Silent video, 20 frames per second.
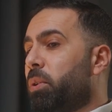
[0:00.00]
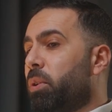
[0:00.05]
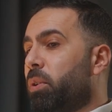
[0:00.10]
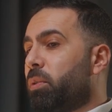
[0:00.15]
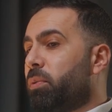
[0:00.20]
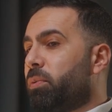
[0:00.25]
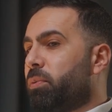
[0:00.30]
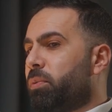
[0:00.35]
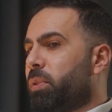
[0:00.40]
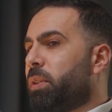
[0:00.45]

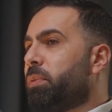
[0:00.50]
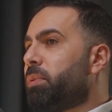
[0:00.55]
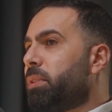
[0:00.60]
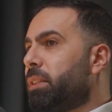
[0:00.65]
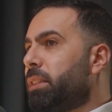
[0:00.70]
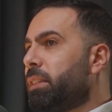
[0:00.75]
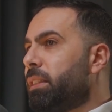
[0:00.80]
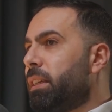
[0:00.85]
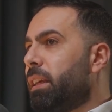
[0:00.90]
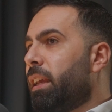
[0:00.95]
of
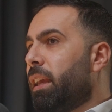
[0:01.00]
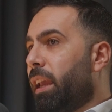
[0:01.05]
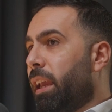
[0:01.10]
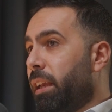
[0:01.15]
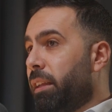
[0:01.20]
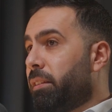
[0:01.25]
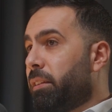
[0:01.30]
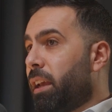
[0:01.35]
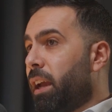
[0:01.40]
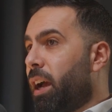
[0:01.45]
50
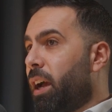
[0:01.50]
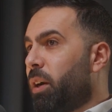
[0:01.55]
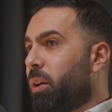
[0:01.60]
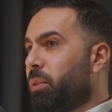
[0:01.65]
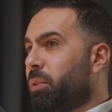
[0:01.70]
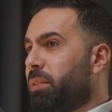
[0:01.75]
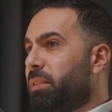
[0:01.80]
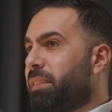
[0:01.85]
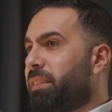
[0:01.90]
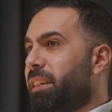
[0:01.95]

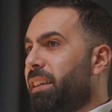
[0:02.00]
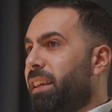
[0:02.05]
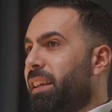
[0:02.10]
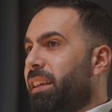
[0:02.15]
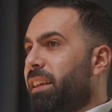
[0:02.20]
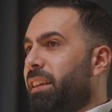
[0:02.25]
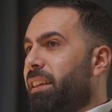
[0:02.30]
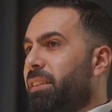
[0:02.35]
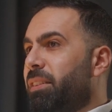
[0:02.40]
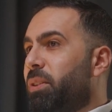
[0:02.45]
headcounts
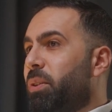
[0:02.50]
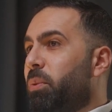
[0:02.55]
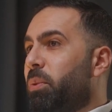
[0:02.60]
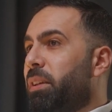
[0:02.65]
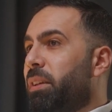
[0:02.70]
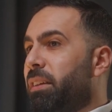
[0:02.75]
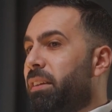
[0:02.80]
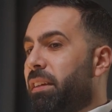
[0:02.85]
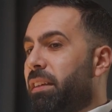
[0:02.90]
doing